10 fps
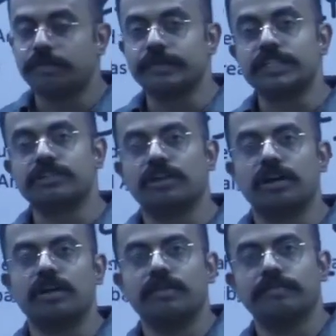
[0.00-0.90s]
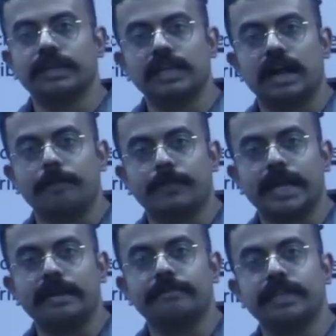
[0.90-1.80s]
or which law will
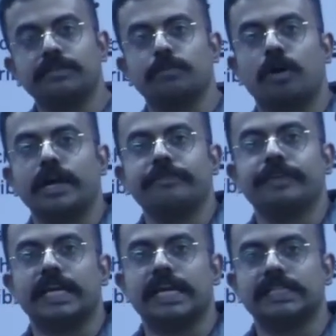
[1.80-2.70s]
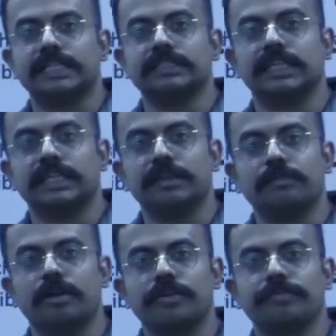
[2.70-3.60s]
apply with modification,
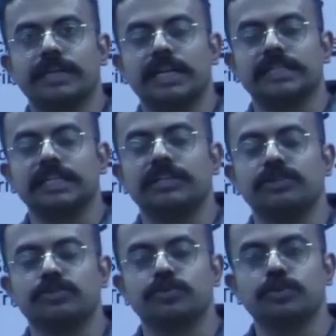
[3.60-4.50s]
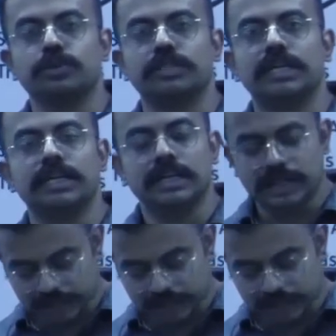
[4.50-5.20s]
certain modification to suit the